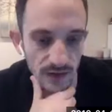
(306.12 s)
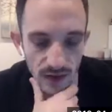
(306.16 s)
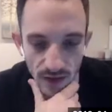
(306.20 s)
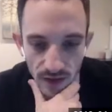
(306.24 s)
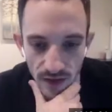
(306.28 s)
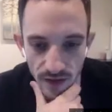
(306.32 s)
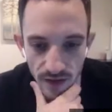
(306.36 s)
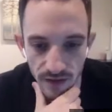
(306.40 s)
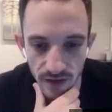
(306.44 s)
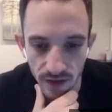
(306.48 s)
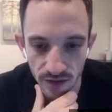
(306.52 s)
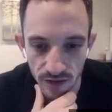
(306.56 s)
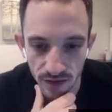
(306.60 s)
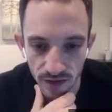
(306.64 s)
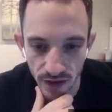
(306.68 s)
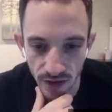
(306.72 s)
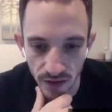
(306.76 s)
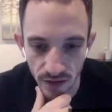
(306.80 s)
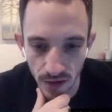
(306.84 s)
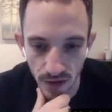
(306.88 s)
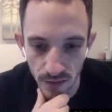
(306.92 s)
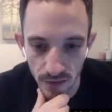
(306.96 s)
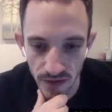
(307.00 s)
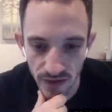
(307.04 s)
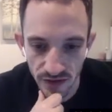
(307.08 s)
no, that sounds great,
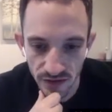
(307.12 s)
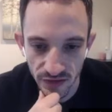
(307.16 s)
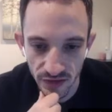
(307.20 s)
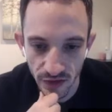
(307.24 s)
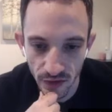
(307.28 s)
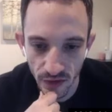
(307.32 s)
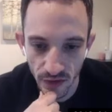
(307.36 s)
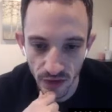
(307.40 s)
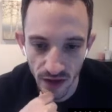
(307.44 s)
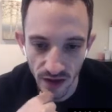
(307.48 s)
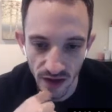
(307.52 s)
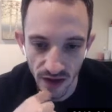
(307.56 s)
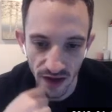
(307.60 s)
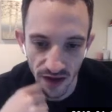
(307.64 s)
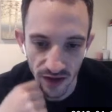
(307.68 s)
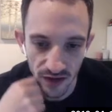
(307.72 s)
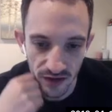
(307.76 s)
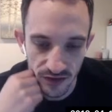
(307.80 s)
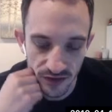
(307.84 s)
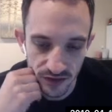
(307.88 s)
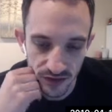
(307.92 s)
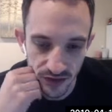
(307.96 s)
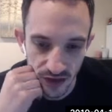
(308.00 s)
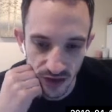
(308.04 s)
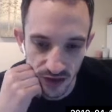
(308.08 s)
Robbie. So I
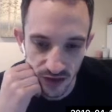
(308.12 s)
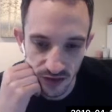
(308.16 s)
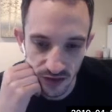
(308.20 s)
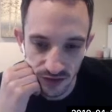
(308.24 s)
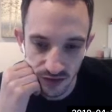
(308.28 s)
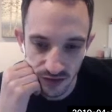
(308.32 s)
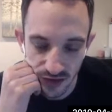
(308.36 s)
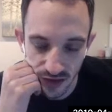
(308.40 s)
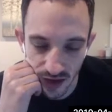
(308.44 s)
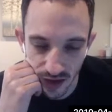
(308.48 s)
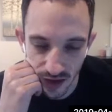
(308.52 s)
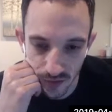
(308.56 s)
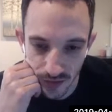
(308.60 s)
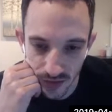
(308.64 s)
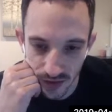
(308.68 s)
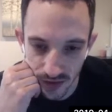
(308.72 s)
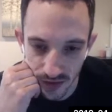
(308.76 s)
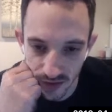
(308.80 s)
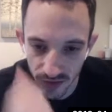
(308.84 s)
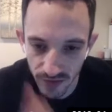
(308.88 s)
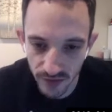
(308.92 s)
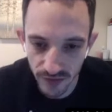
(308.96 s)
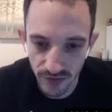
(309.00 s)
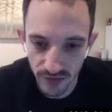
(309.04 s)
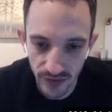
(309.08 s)
guess kind
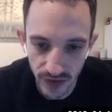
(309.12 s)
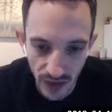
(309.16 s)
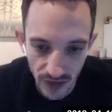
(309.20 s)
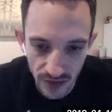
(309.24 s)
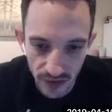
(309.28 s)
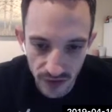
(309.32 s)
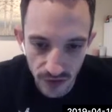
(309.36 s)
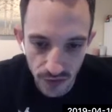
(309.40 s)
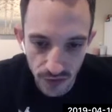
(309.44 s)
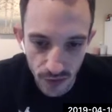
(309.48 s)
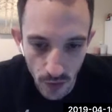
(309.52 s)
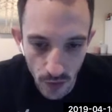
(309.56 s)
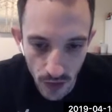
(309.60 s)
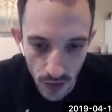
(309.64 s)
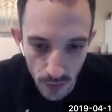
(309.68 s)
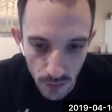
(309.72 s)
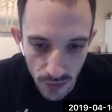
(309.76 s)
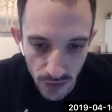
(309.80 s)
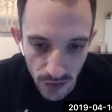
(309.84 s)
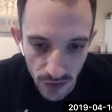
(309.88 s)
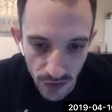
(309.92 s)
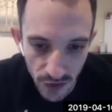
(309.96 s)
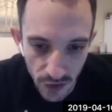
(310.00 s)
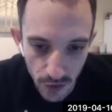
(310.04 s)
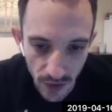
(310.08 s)
of guys, if you want to
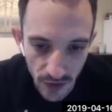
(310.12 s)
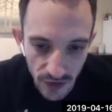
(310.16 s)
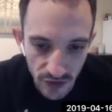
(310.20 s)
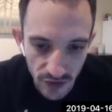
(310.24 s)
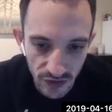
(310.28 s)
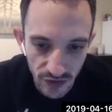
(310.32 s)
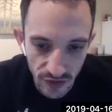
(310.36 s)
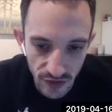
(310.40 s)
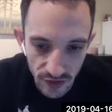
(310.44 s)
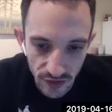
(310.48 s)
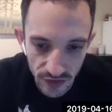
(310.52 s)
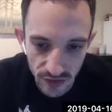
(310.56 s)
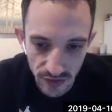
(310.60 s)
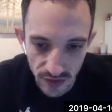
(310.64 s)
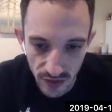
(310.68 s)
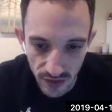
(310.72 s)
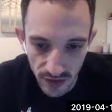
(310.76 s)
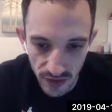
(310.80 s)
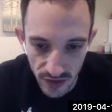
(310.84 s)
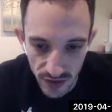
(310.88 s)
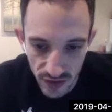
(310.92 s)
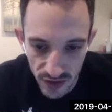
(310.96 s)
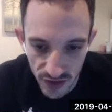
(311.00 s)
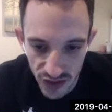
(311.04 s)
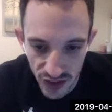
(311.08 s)
put your questions
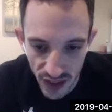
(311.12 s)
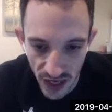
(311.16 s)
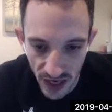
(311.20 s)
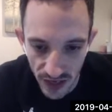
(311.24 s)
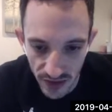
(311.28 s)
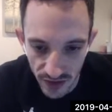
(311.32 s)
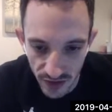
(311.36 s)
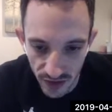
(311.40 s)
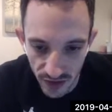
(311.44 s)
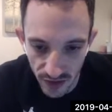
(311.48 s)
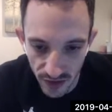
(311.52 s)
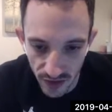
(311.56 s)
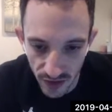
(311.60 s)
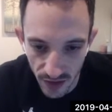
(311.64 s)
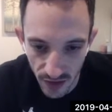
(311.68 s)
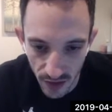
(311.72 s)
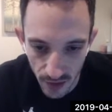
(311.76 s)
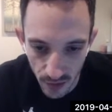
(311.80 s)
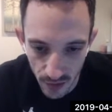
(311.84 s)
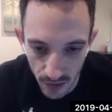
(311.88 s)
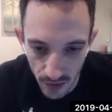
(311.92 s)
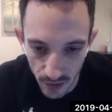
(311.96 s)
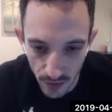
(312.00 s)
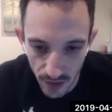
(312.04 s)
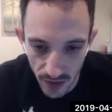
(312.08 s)
in the chat here,
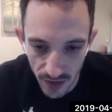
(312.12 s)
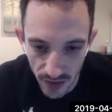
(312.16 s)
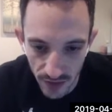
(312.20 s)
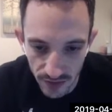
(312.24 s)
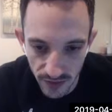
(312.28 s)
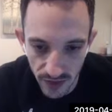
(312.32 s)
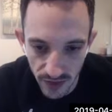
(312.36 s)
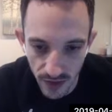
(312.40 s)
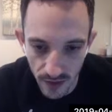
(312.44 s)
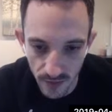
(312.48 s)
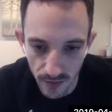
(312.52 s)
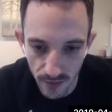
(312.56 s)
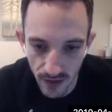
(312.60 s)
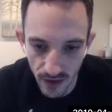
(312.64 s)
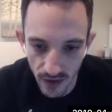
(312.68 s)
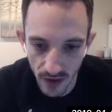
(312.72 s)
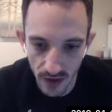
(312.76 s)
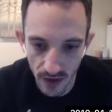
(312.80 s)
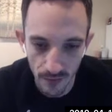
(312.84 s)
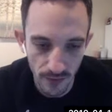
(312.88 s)
we'll get to them.